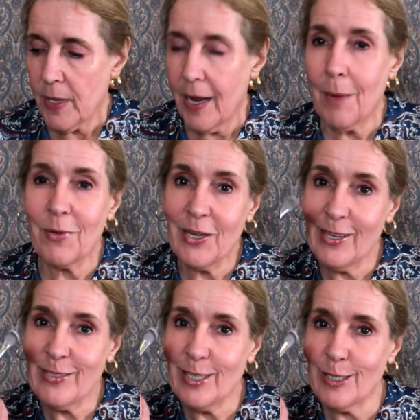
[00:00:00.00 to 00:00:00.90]
and I'm going to
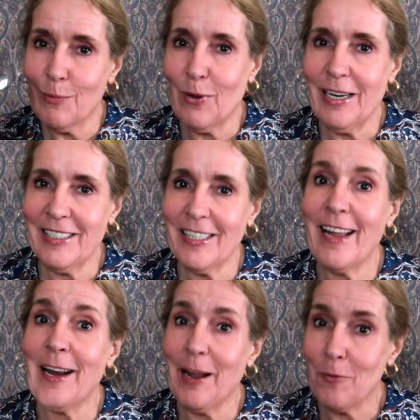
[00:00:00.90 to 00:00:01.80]
use this brush
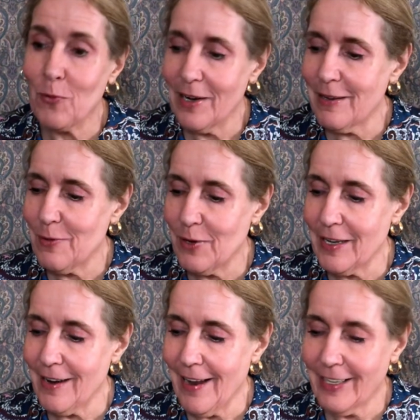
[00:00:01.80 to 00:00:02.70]
and I really really
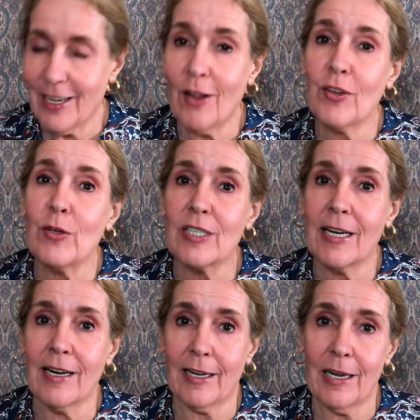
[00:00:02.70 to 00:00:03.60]
like it I'll use it
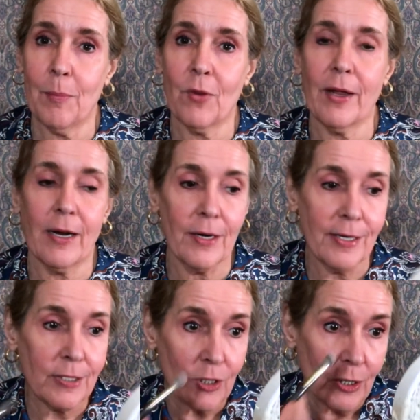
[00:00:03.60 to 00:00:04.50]
in a couple
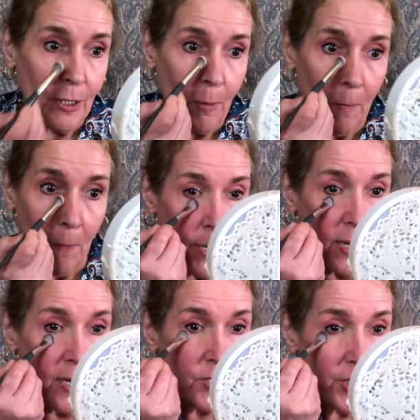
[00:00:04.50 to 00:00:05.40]
areas too
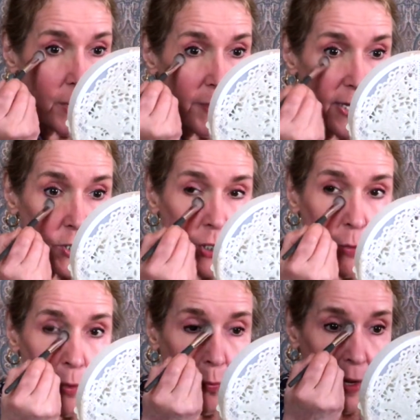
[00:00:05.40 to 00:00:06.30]
Jim is
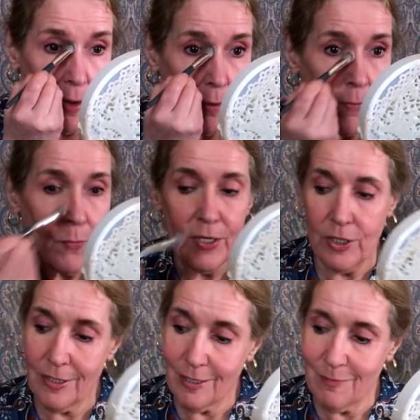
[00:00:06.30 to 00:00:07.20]
doing well which
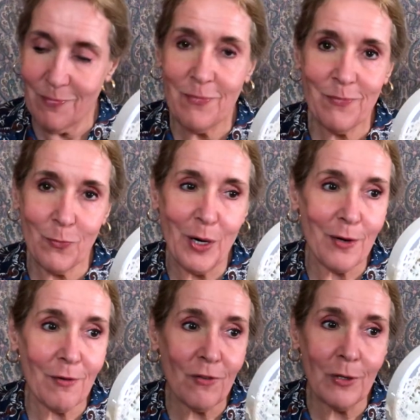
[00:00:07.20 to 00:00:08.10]
is
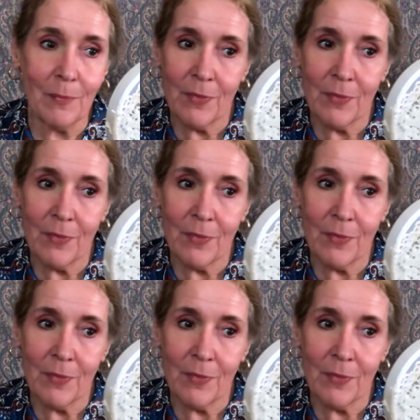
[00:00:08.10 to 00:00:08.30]
wonderful